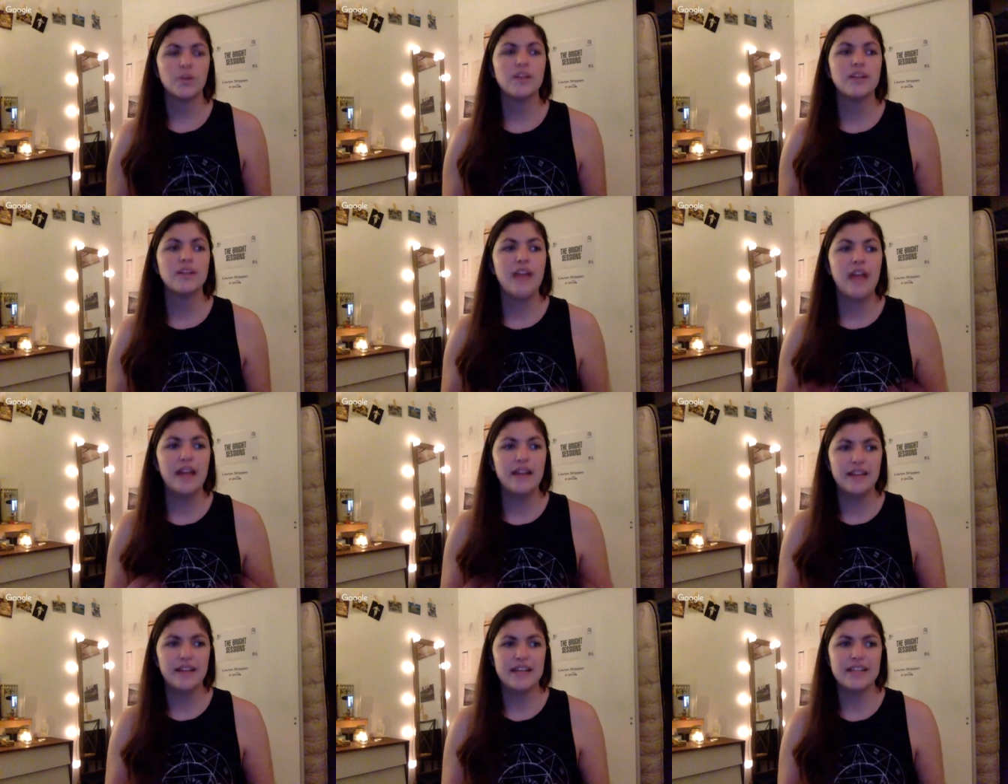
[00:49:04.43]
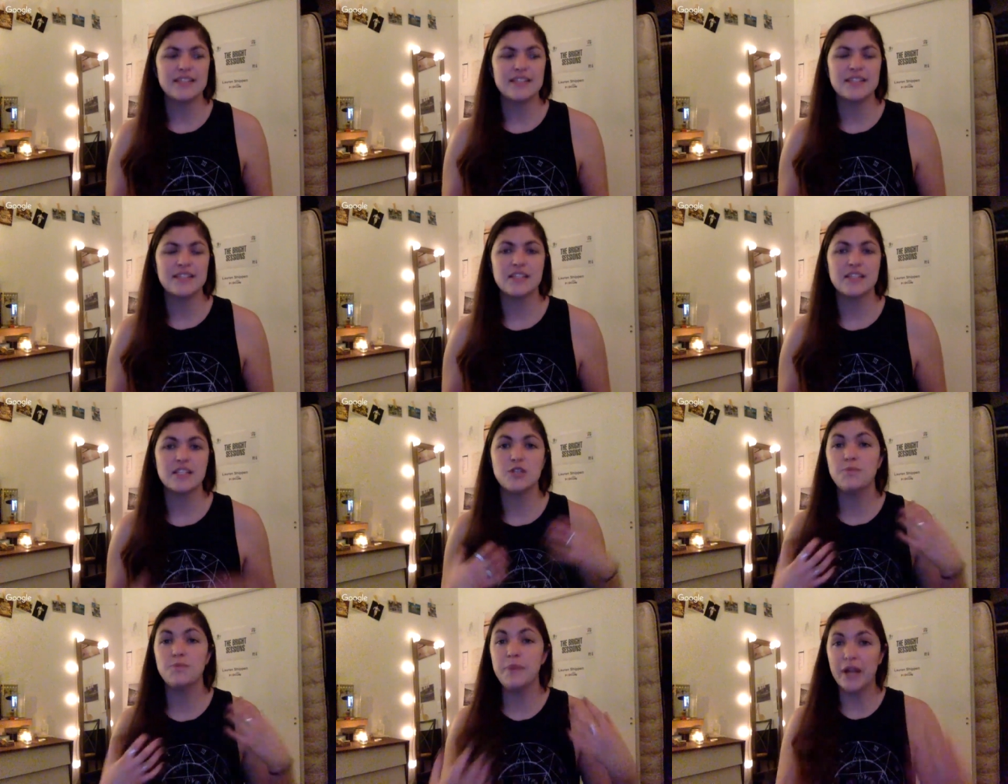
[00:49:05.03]
relentless
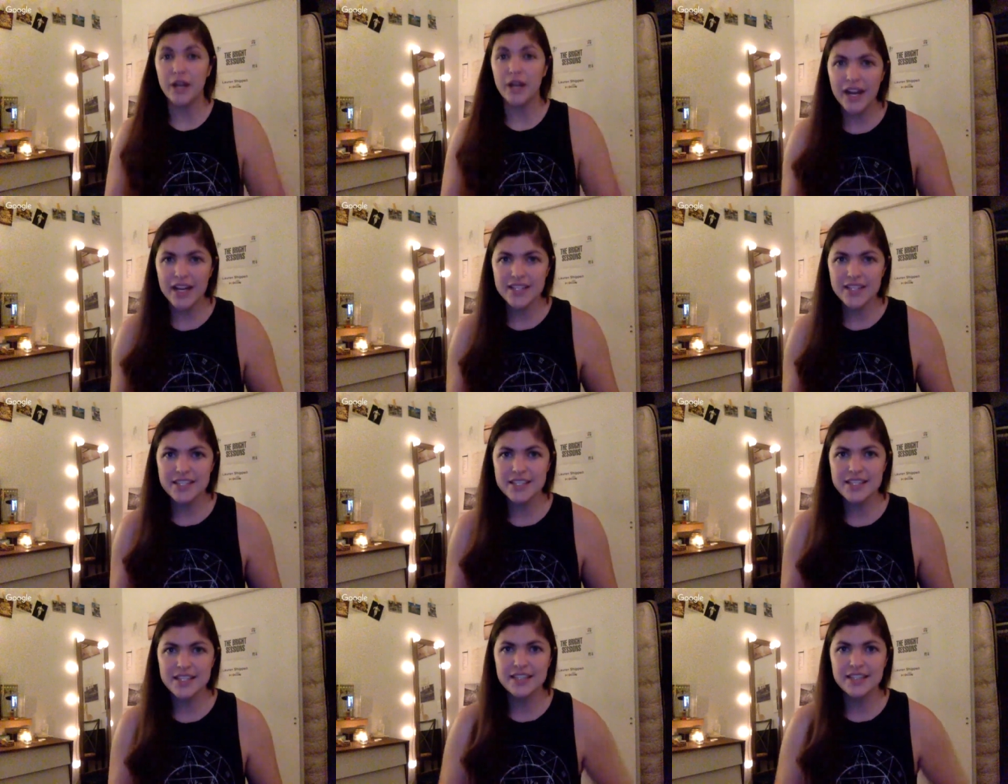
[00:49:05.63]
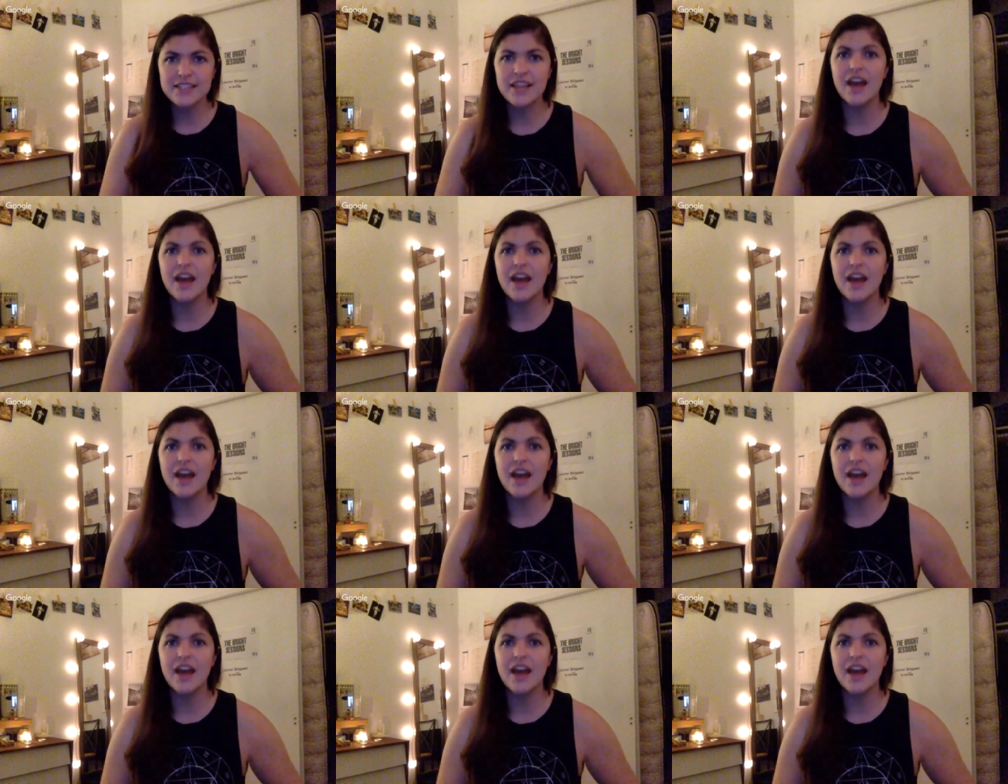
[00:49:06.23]
spirit.